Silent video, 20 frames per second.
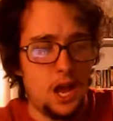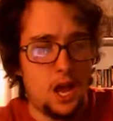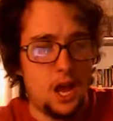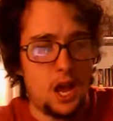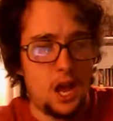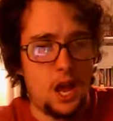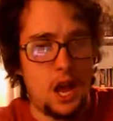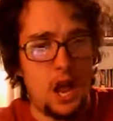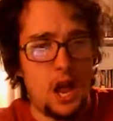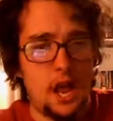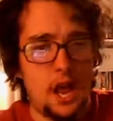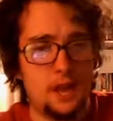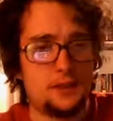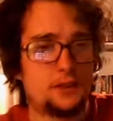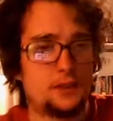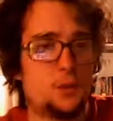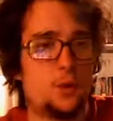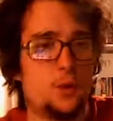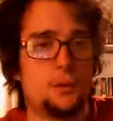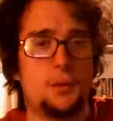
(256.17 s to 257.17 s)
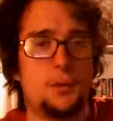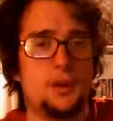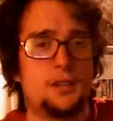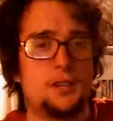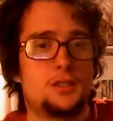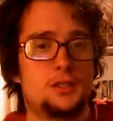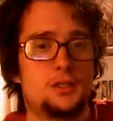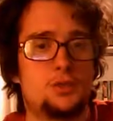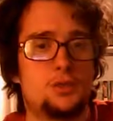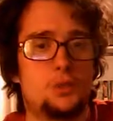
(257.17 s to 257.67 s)
and
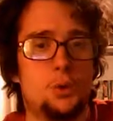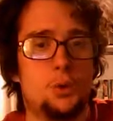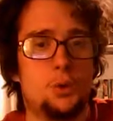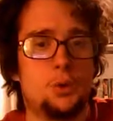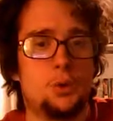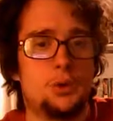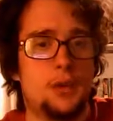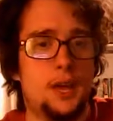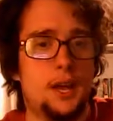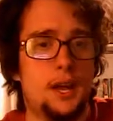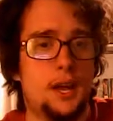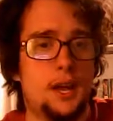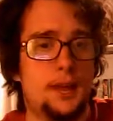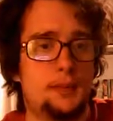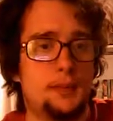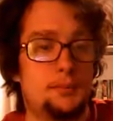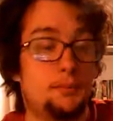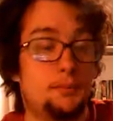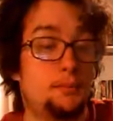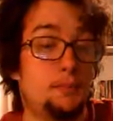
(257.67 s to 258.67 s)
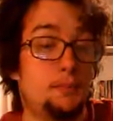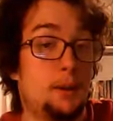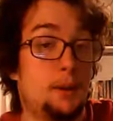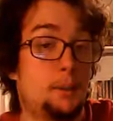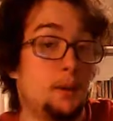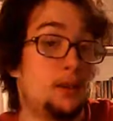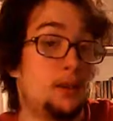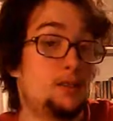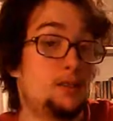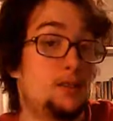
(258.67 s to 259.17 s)
corporations rule uh, and
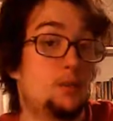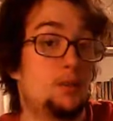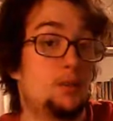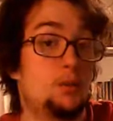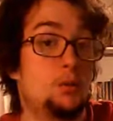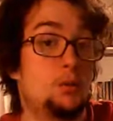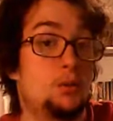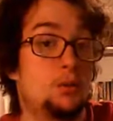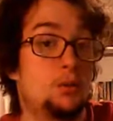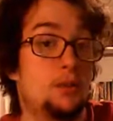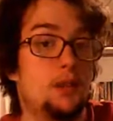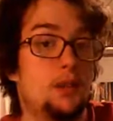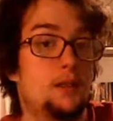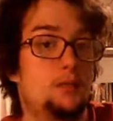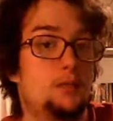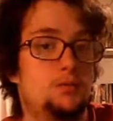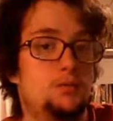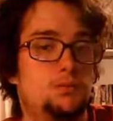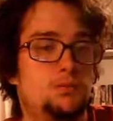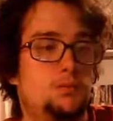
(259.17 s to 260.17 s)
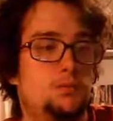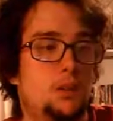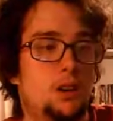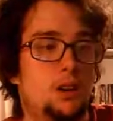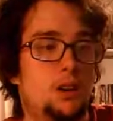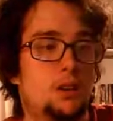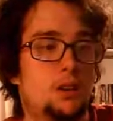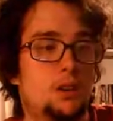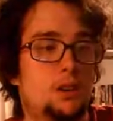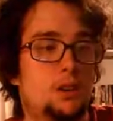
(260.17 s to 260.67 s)
basically rule they run
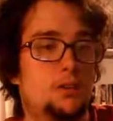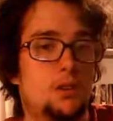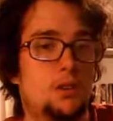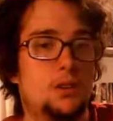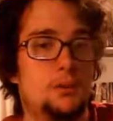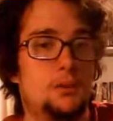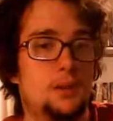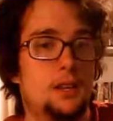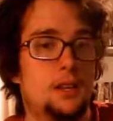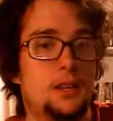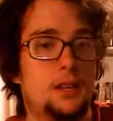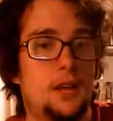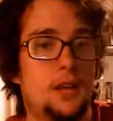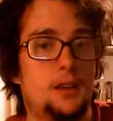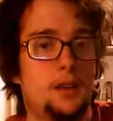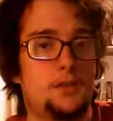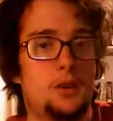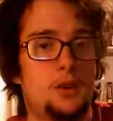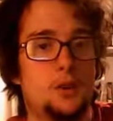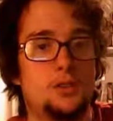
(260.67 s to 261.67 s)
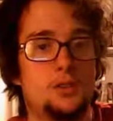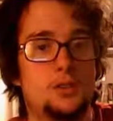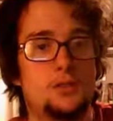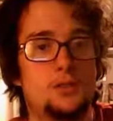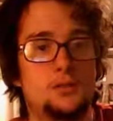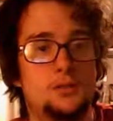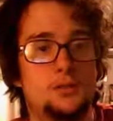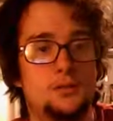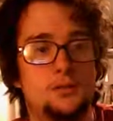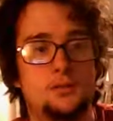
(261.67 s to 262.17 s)
on control plan they have covert
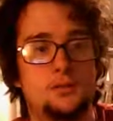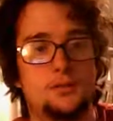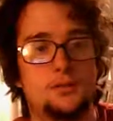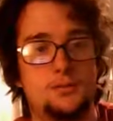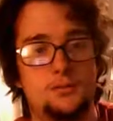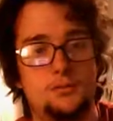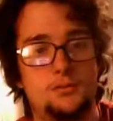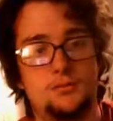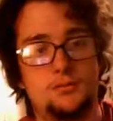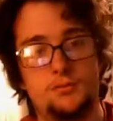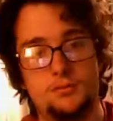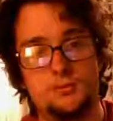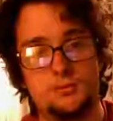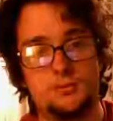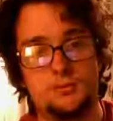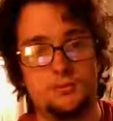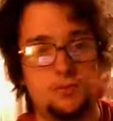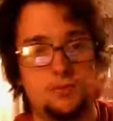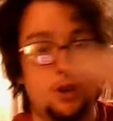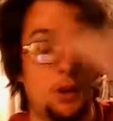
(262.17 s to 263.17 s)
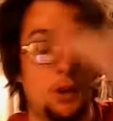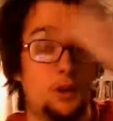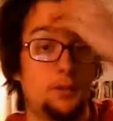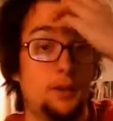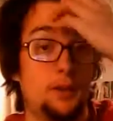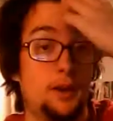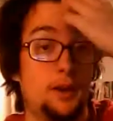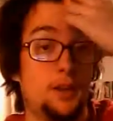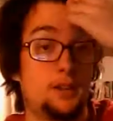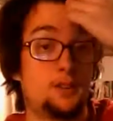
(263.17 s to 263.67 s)

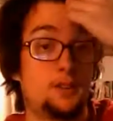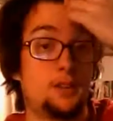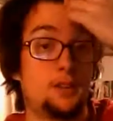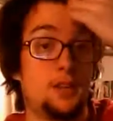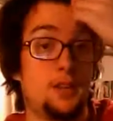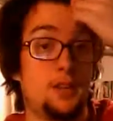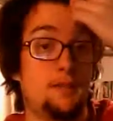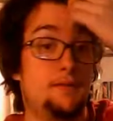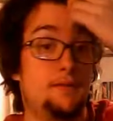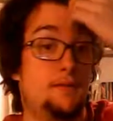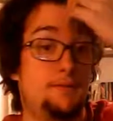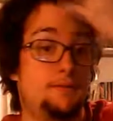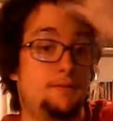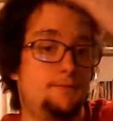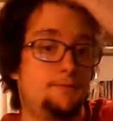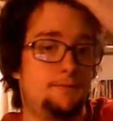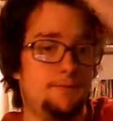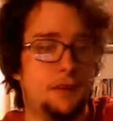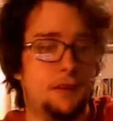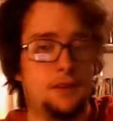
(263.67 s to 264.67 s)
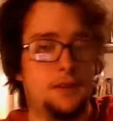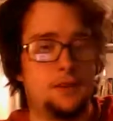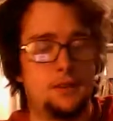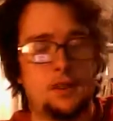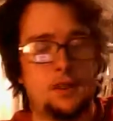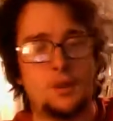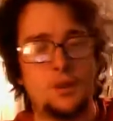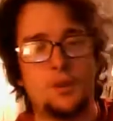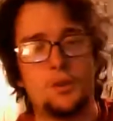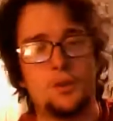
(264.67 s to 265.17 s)
armories and they fight each
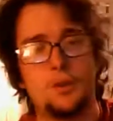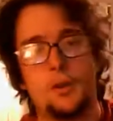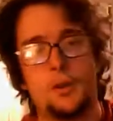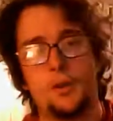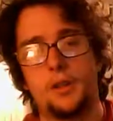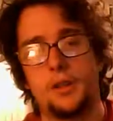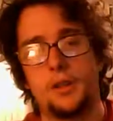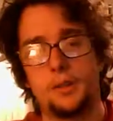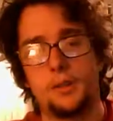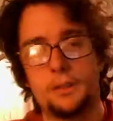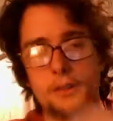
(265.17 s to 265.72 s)
other covertly